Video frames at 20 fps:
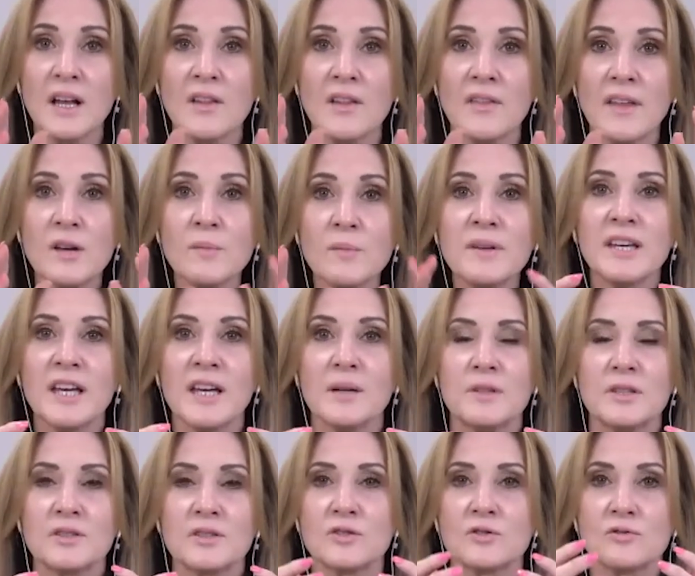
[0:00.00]
they became
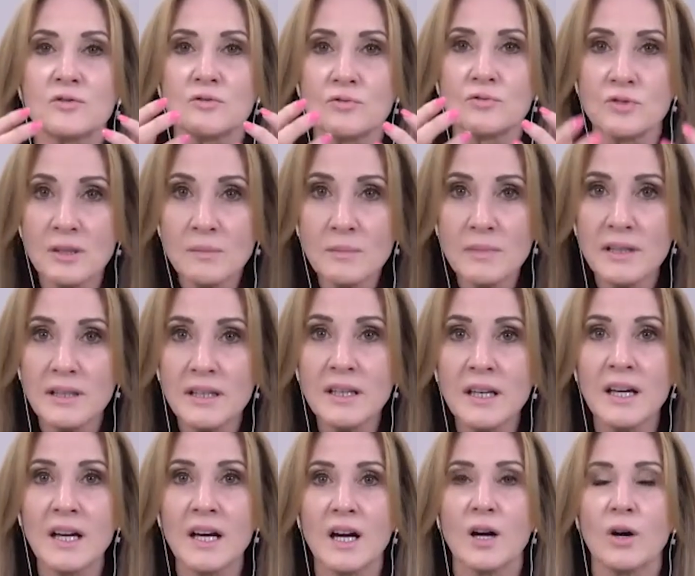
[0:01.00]

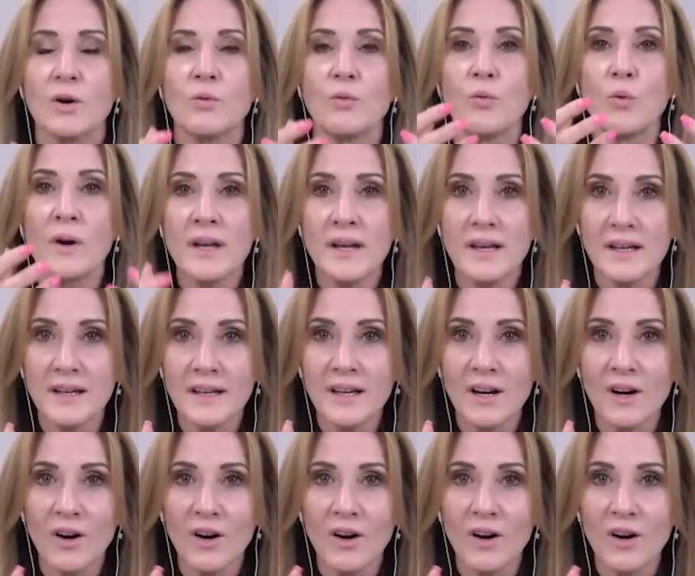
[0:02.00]
extremely aware